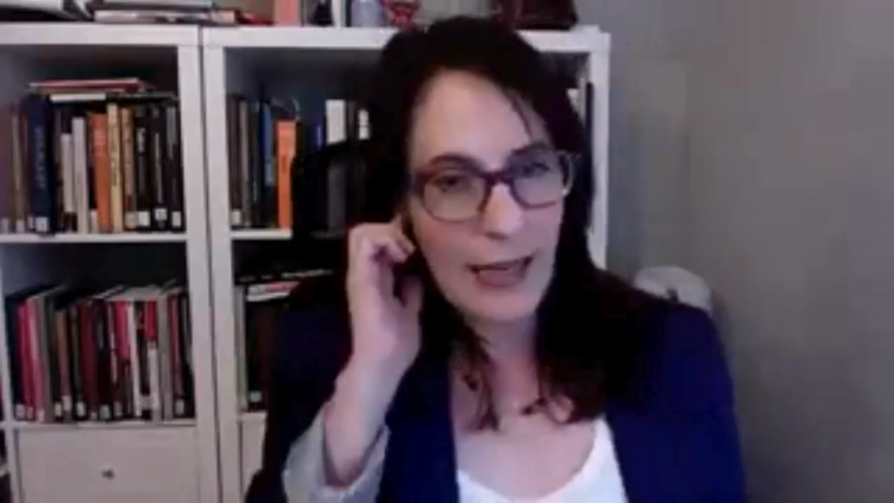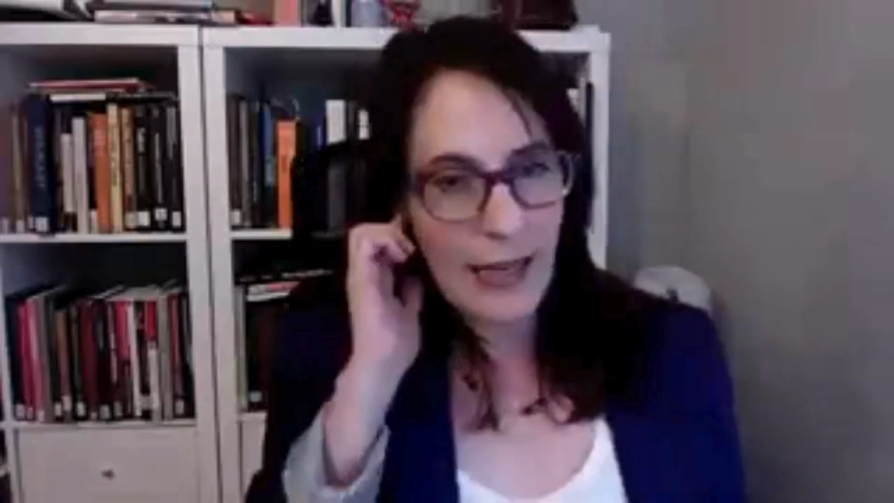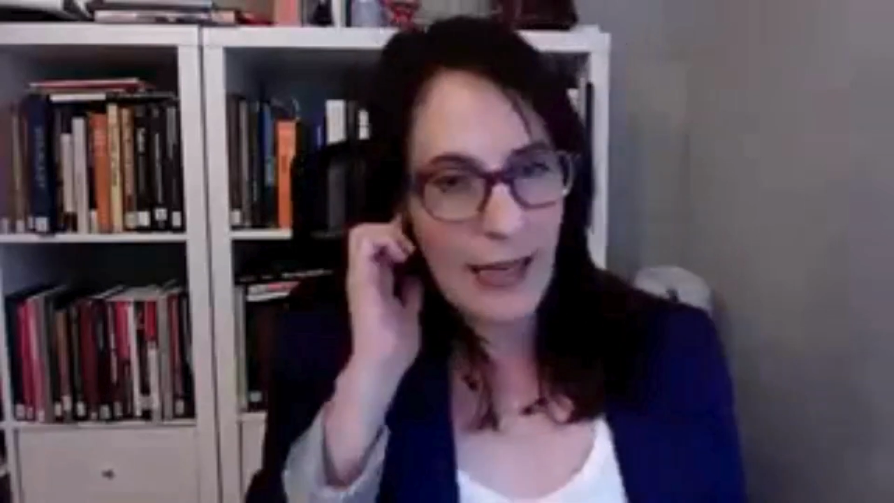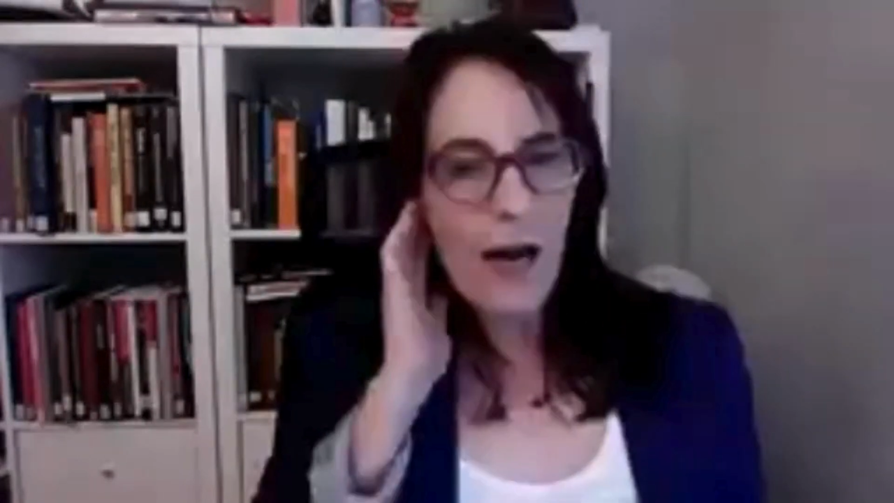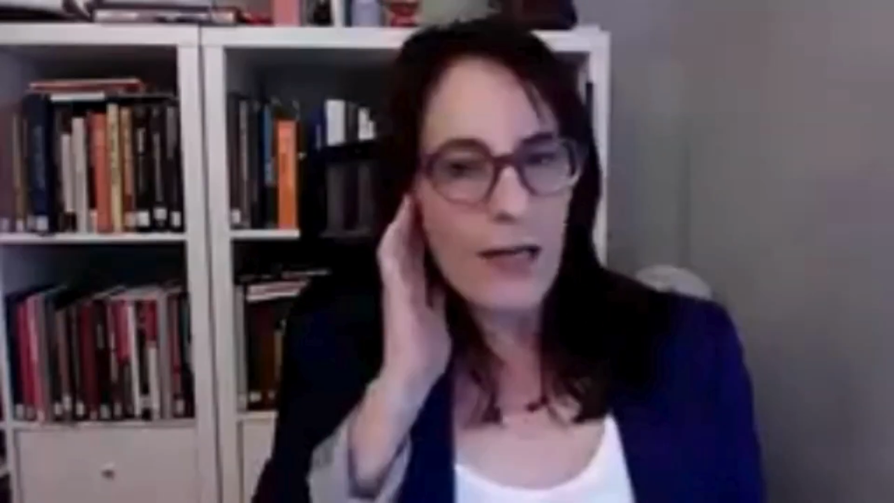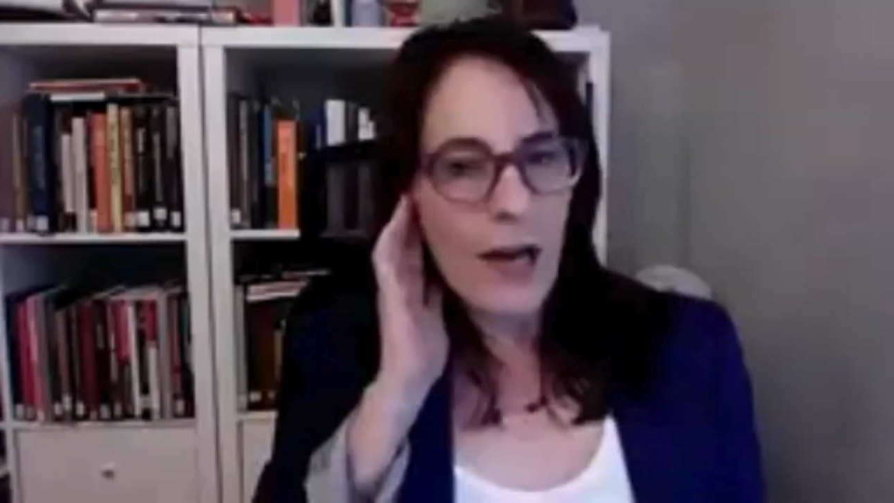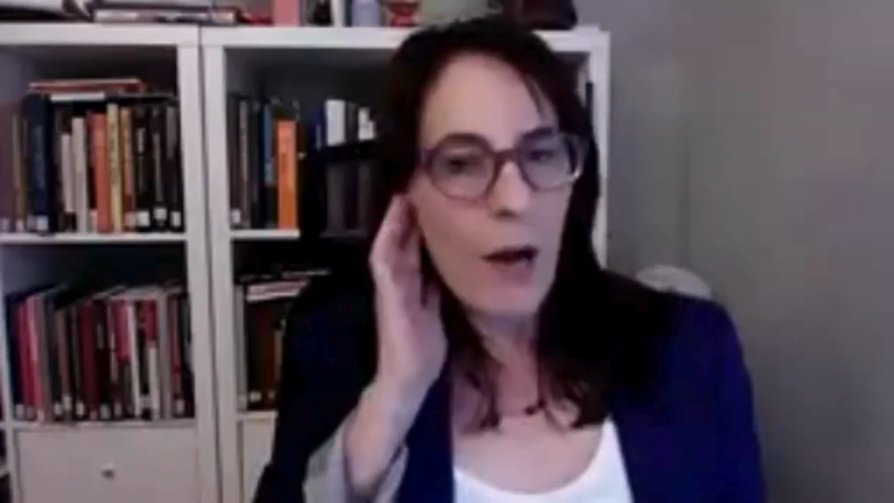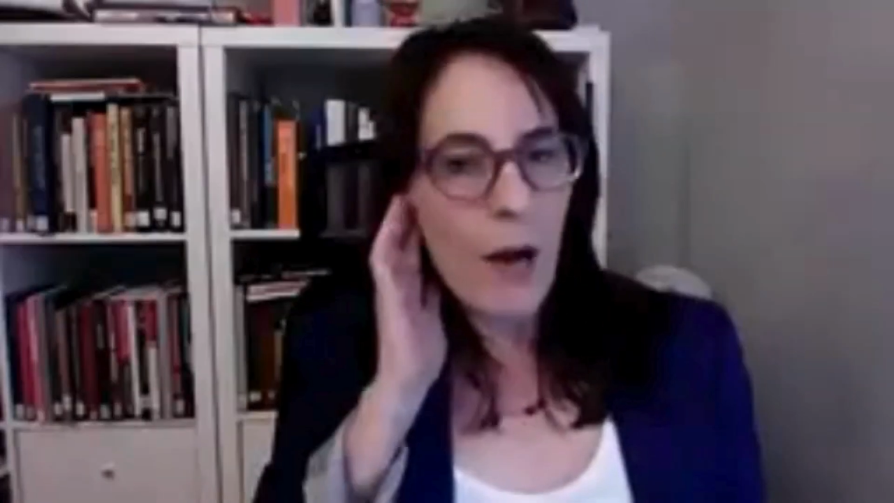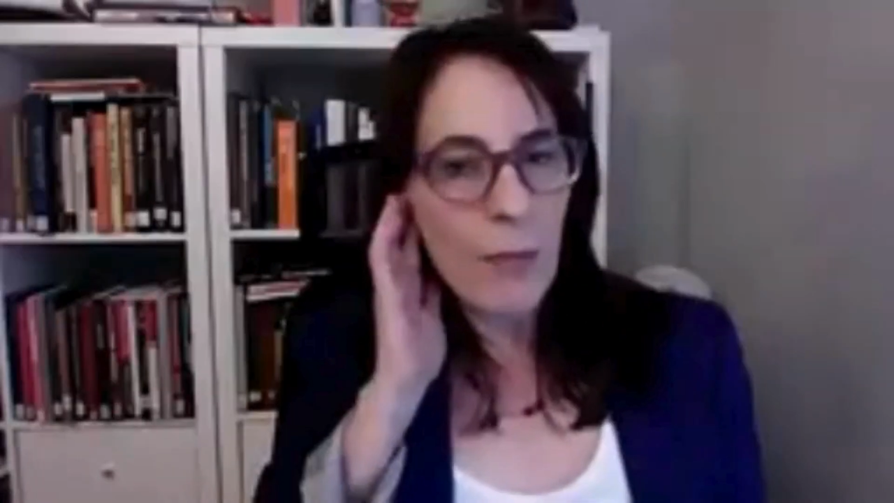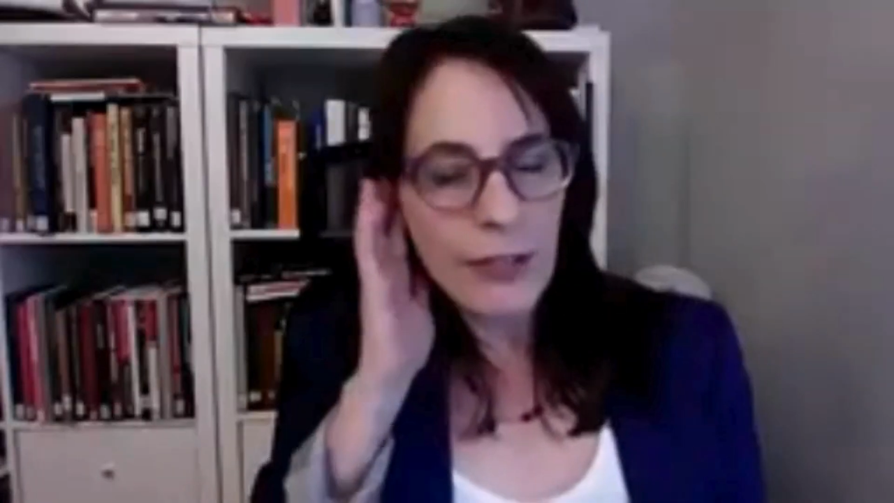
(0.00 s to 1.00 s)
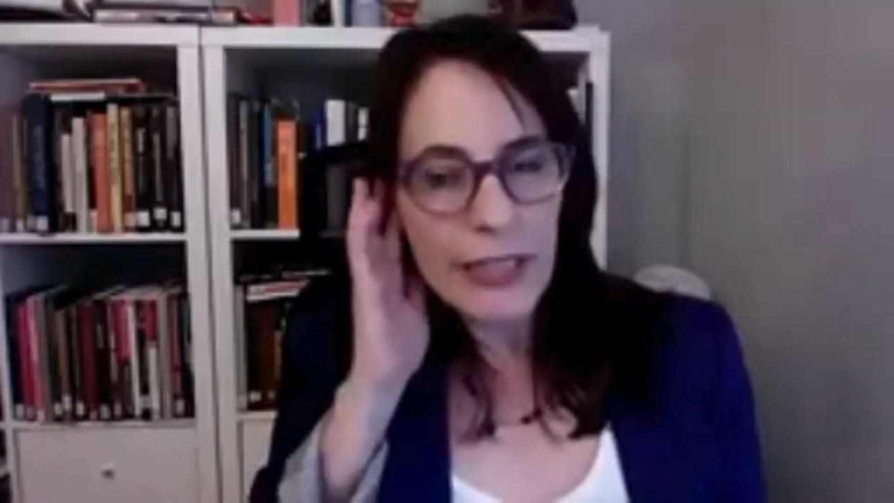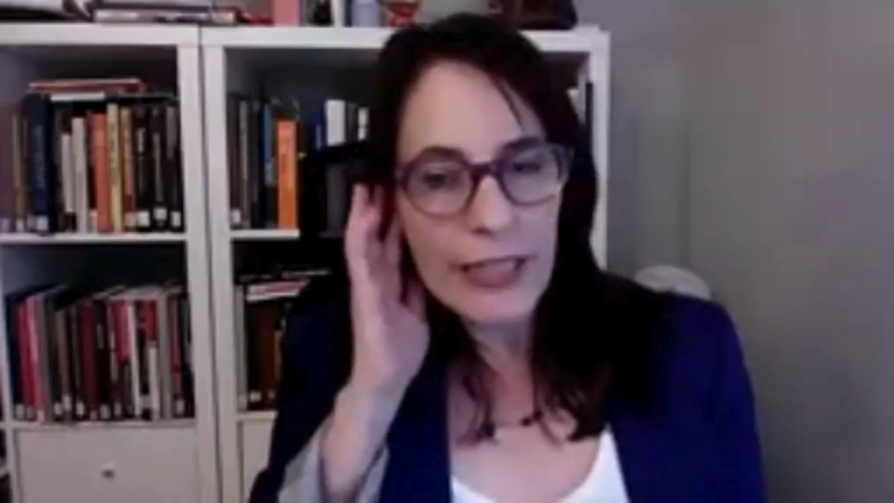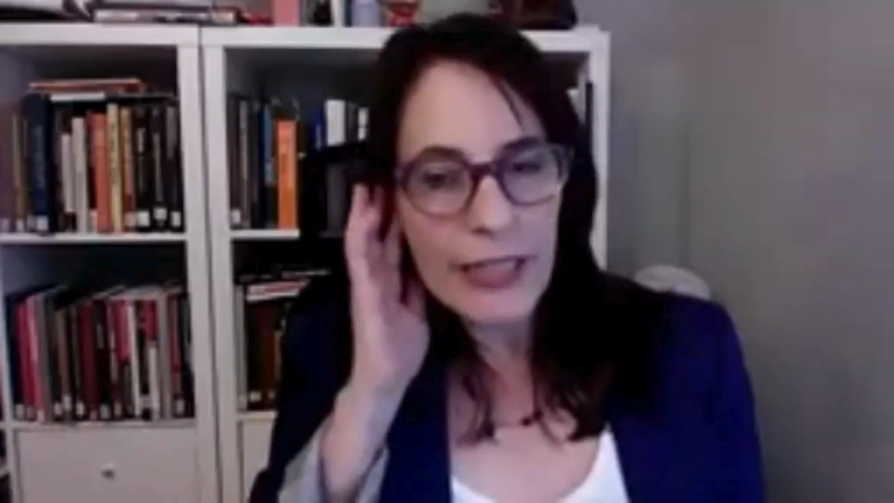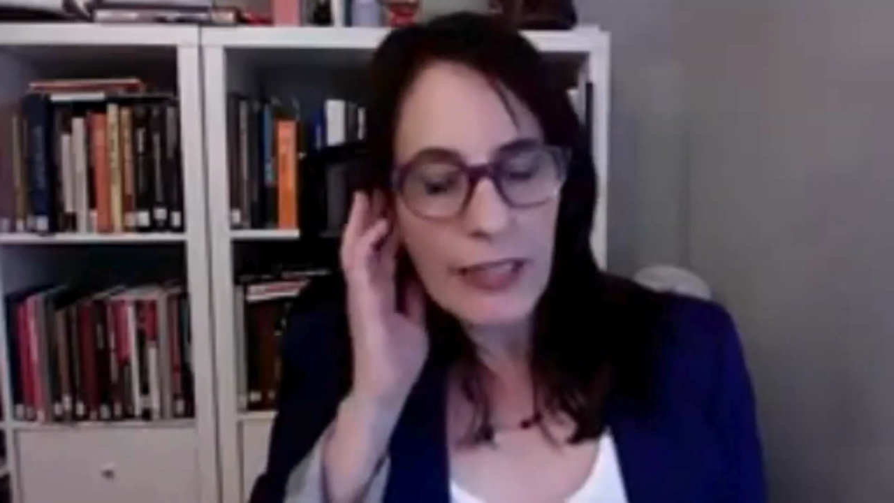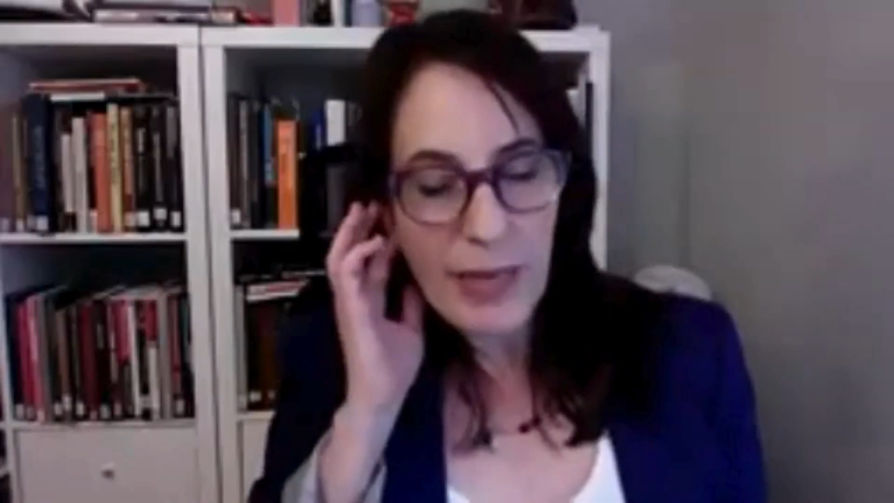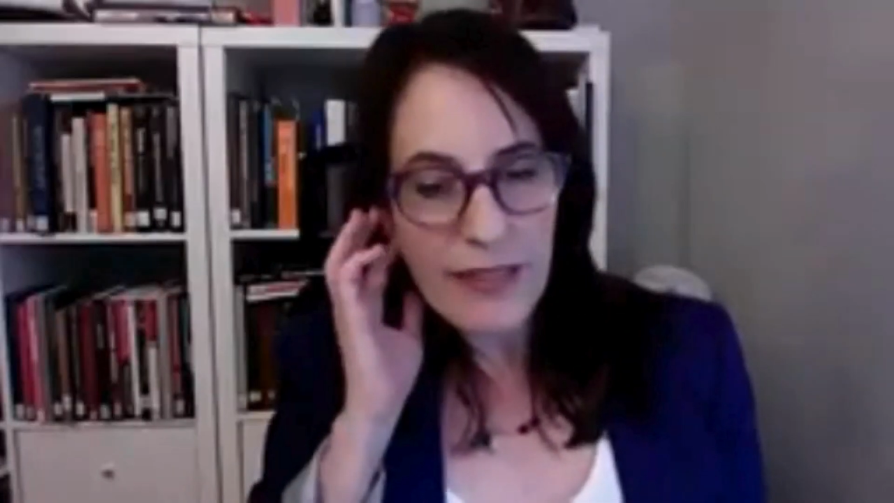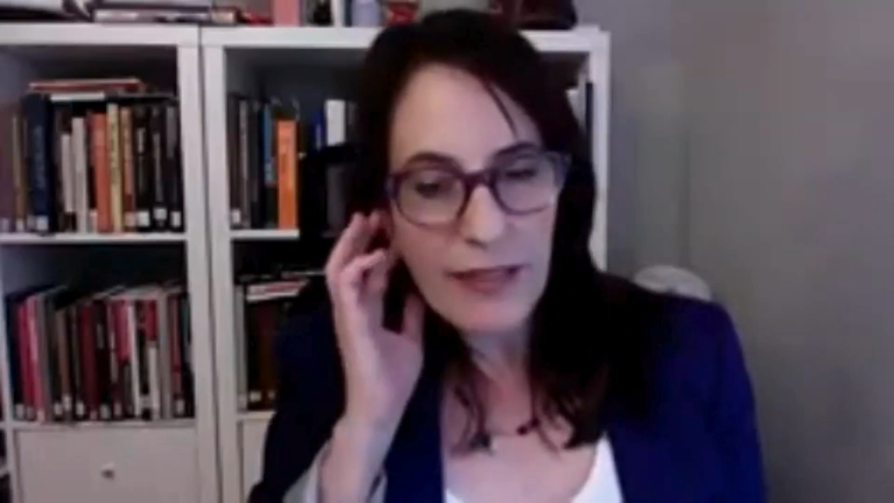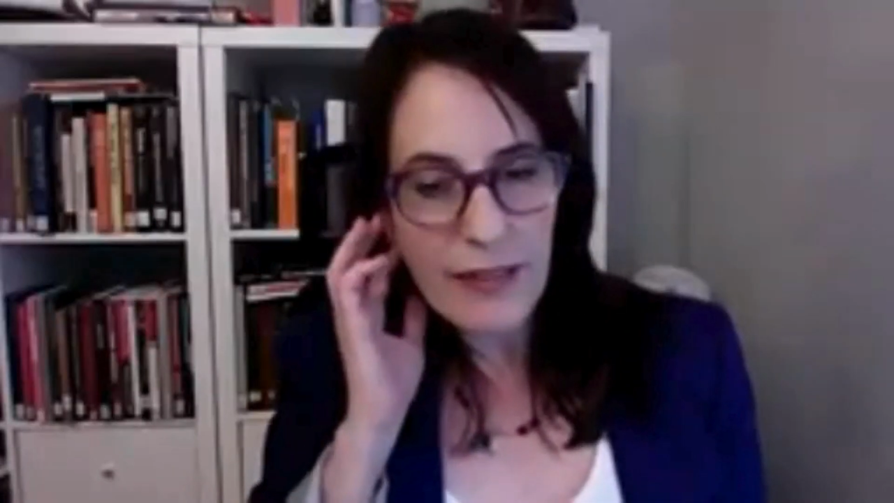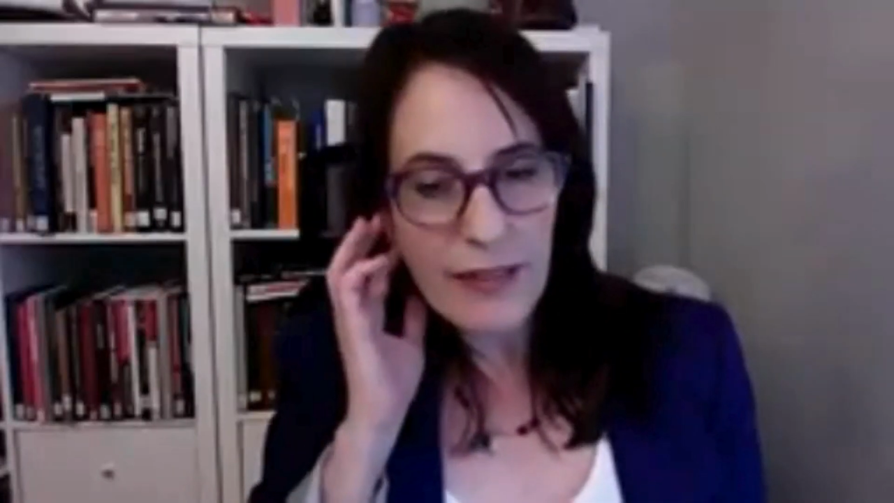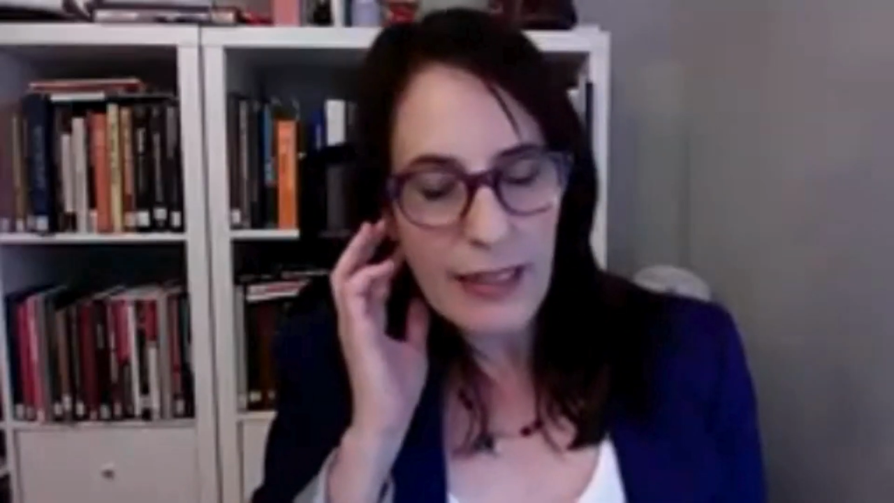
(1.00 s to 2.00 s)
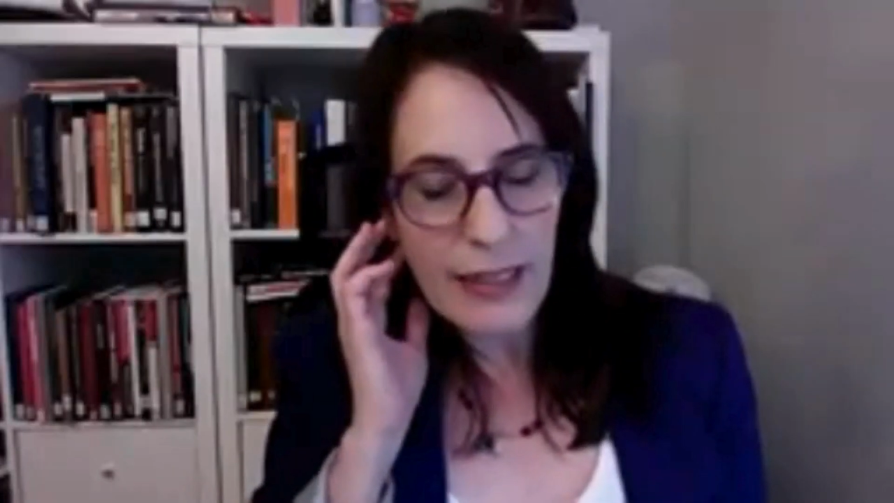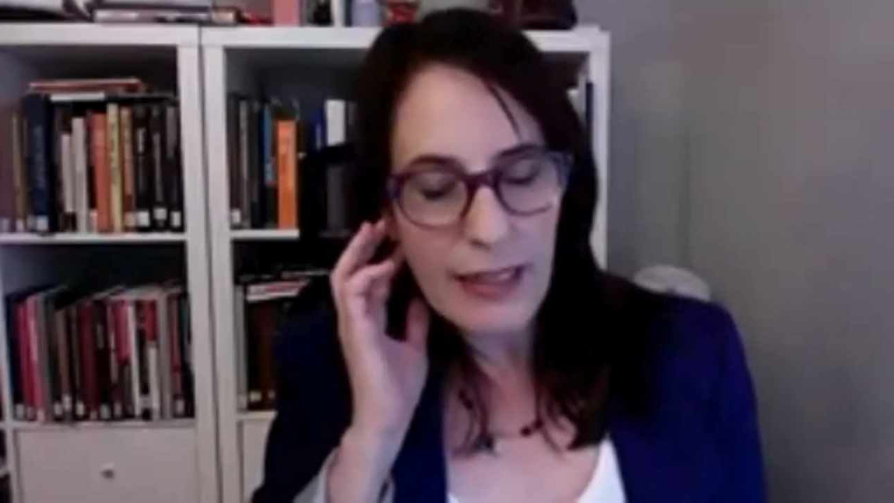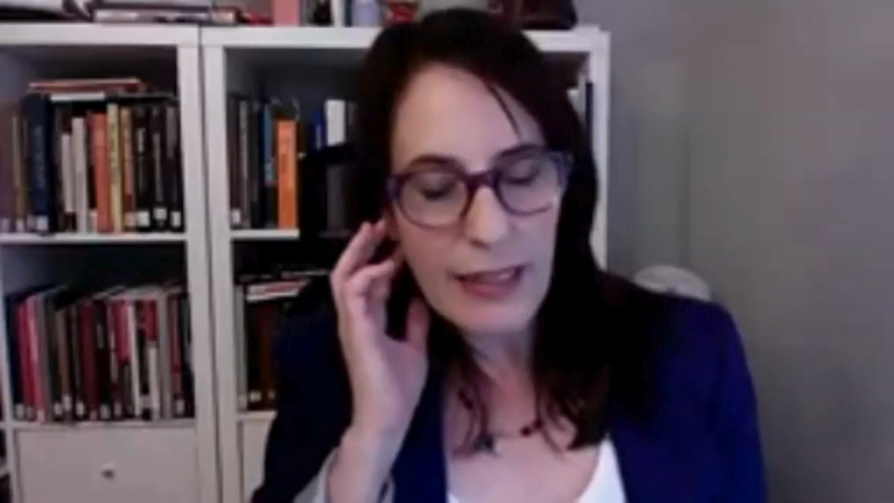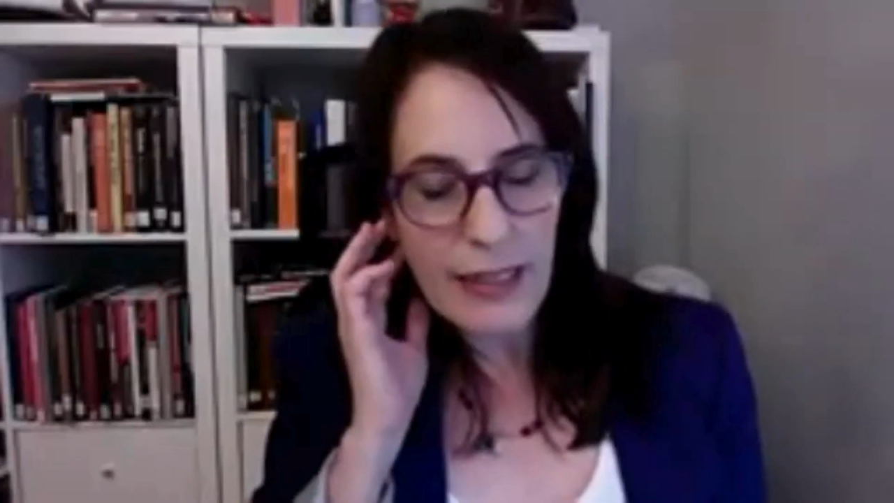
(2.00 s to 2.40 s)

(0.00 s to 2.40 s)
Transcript: an opportunity to basically